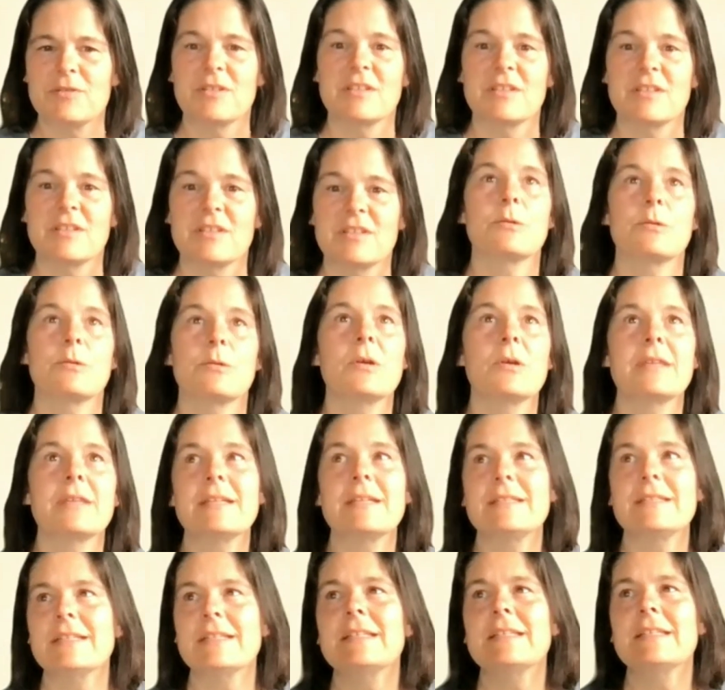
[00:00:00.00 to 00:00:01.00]
or they didn't
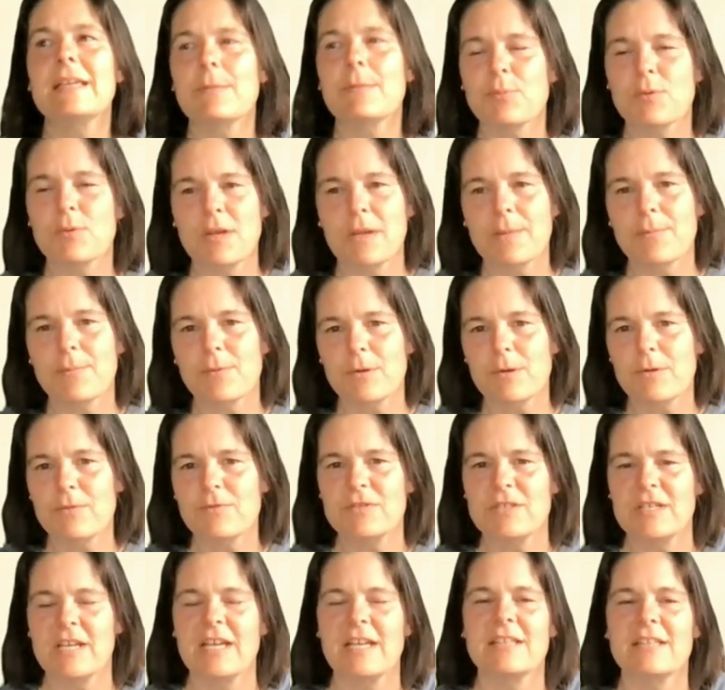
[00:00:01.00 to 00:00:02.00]
get pre-approved
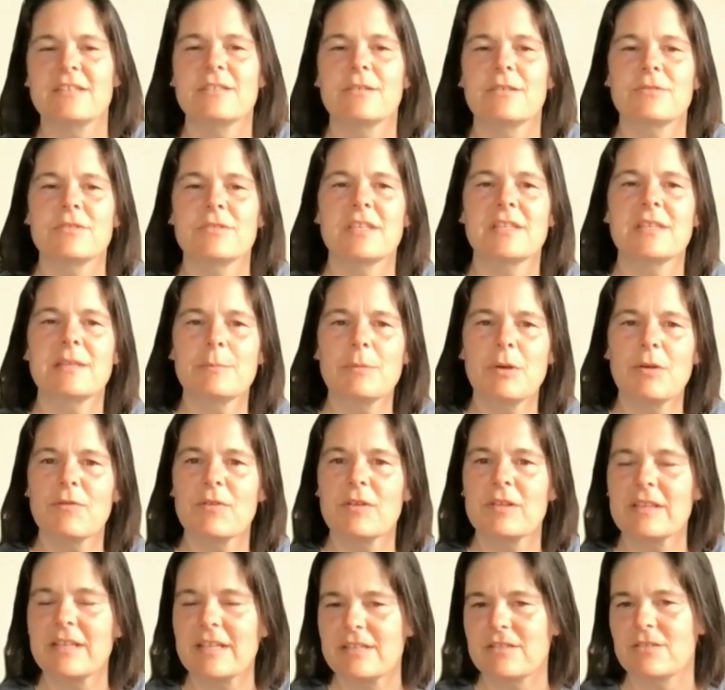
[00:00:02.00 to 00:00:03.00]
yet, so send them over
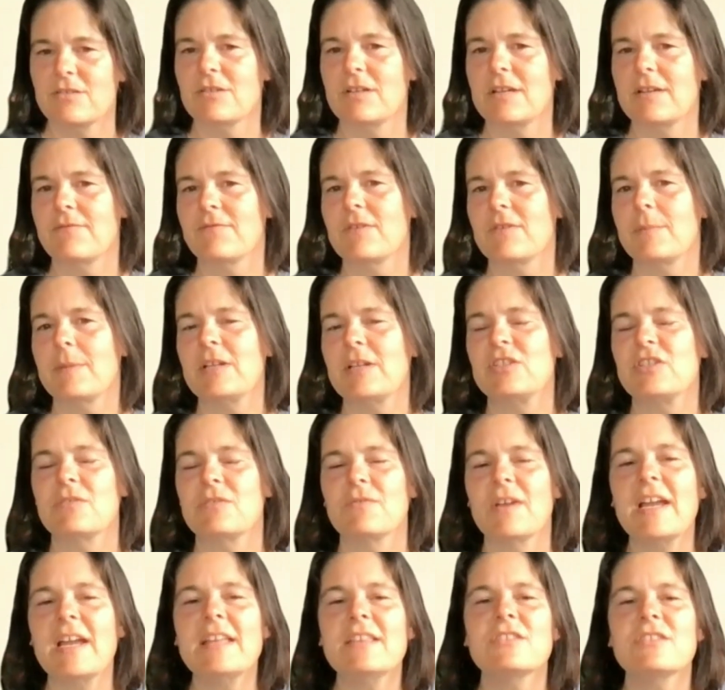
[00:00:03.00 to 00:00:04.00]
lender information,
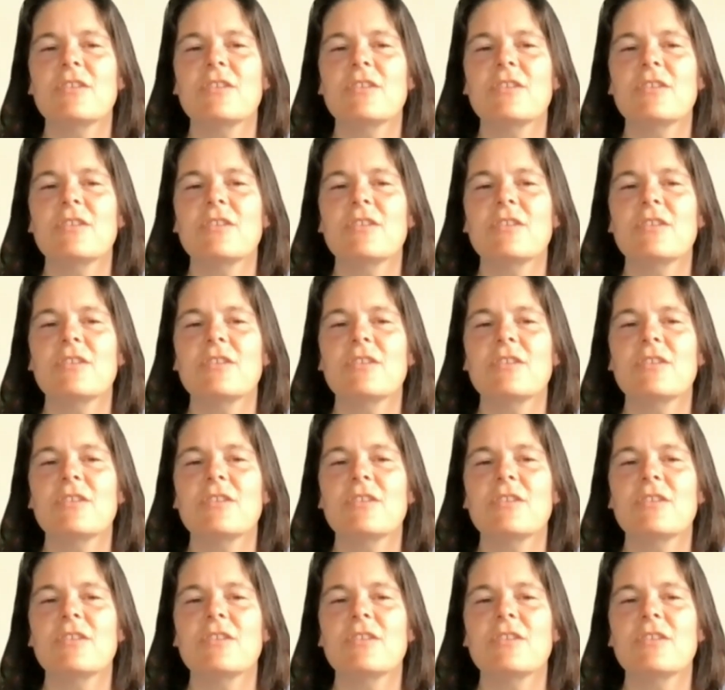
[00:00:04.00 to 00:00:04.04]
right?